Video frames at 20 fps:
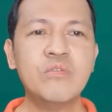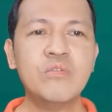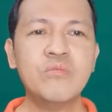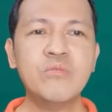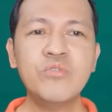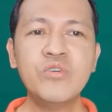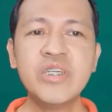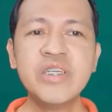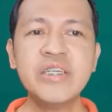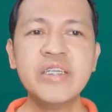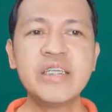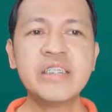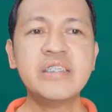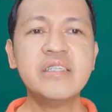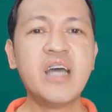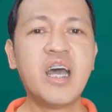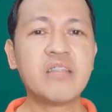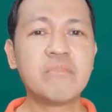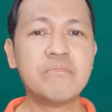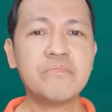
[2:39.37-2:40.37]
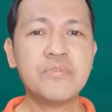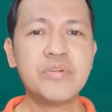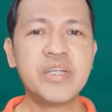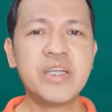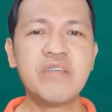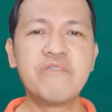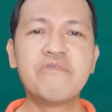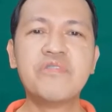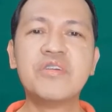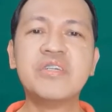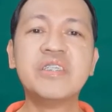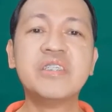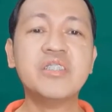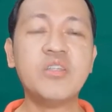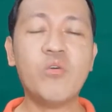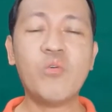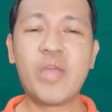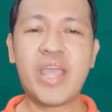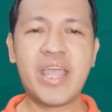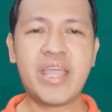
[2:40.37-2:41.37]
Wood does not burn if there is
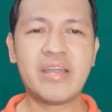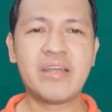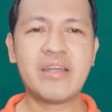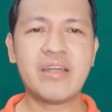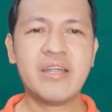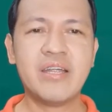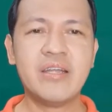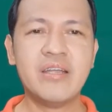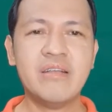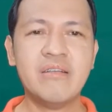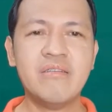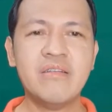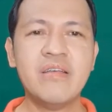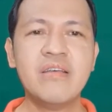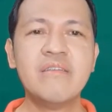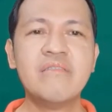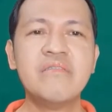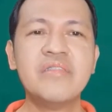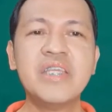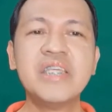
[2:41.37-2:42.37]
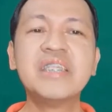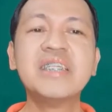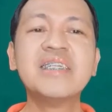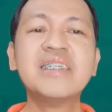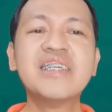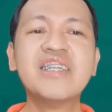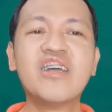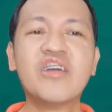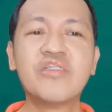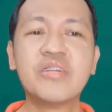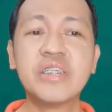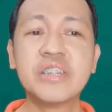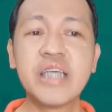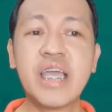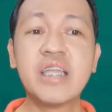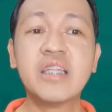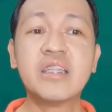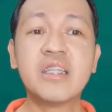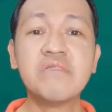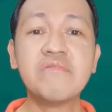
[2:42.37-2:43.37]
no air. This is another
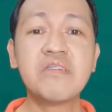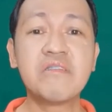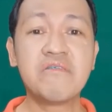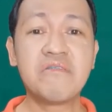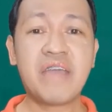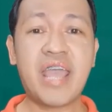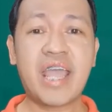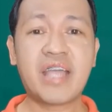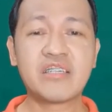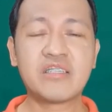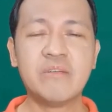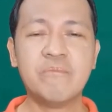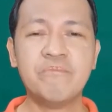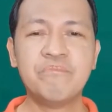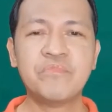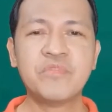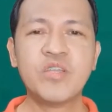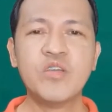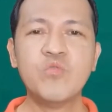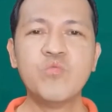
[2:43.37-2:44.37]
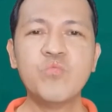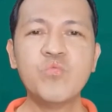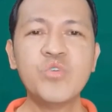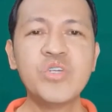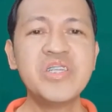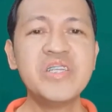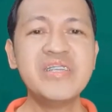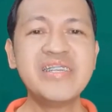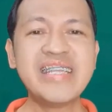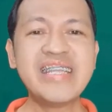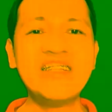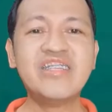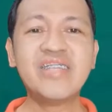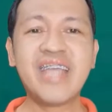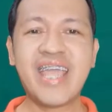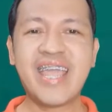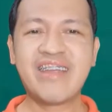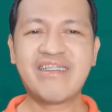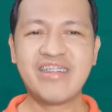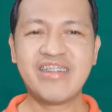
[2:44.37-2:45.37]
scientific fact. Wood
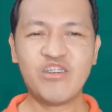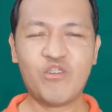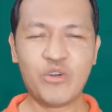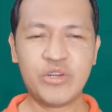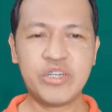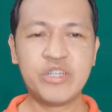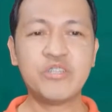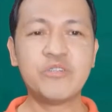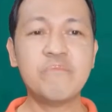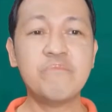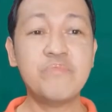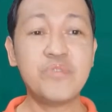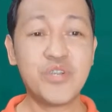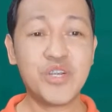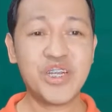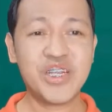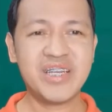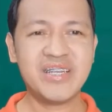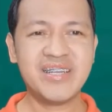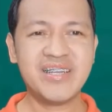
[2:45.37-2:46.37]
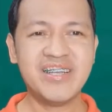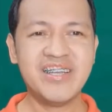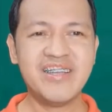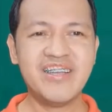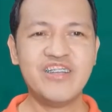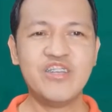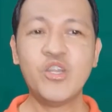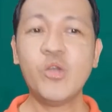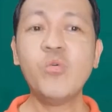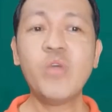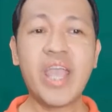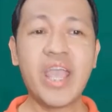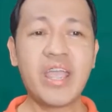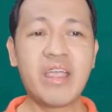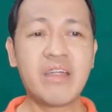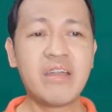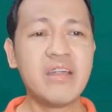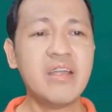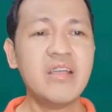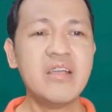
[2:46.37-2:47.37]
needs air in order to burn. No
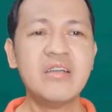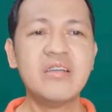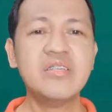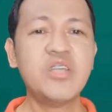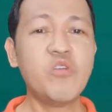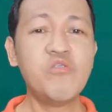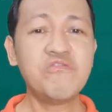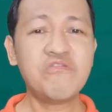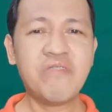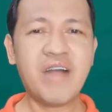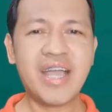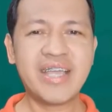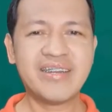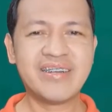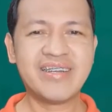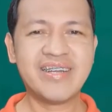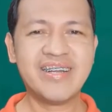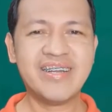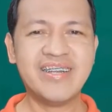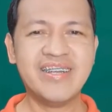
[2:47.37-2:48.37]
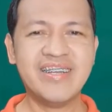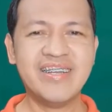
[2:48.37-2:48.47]
air, no fire.